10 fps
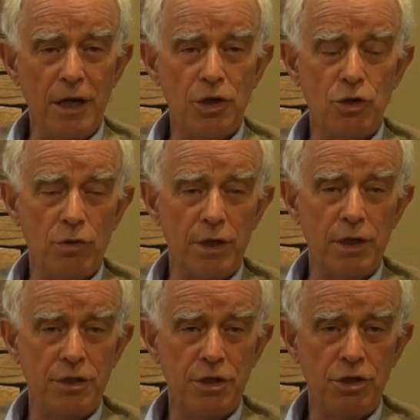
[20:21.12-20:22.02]
into an
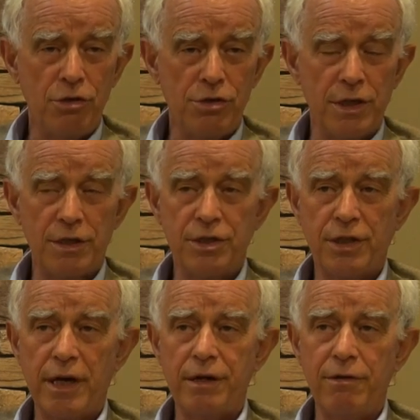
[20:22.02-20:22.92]
institution, and
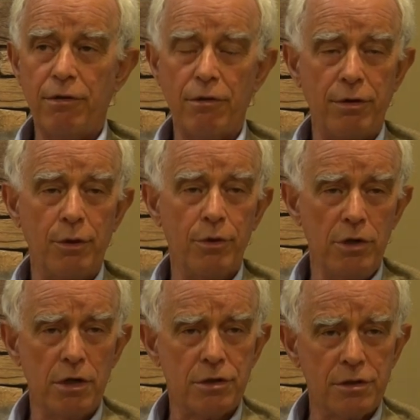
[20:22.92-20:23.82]
psychiatrists thought they were
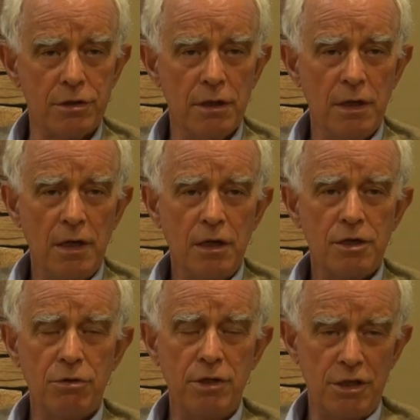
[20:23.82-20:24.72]
nuts.
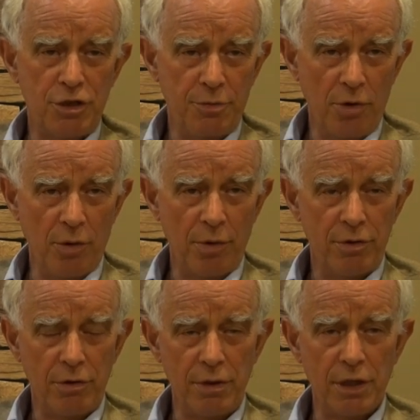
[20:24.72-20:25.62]
Mm-hmm. So that's the problem.
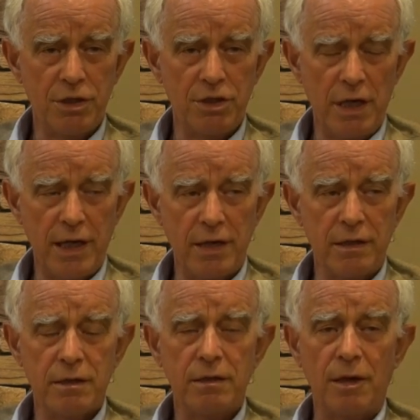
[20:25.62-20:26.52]
So they are
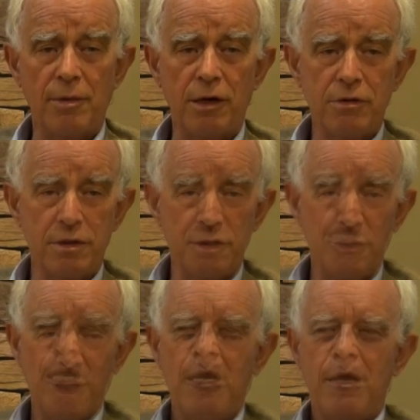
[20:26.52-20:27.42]
silent about it
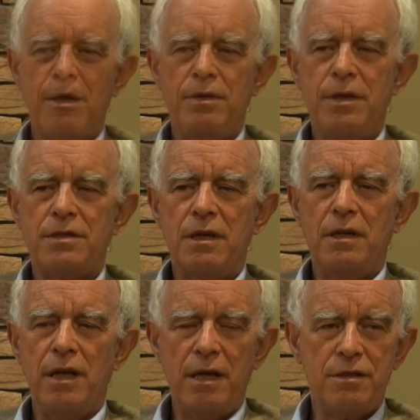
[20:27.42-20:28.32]
as well. This
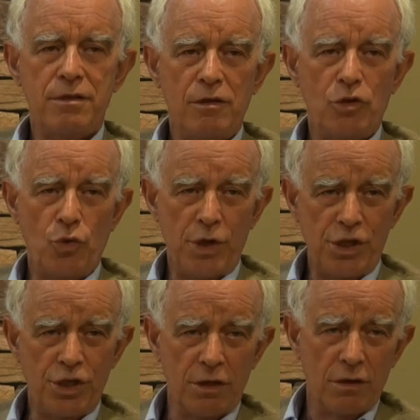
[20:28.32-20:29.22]
enhanced
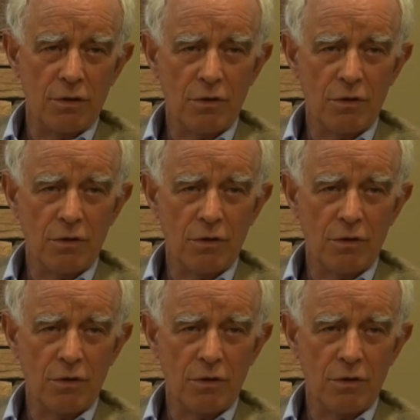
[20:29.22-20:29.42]
intuition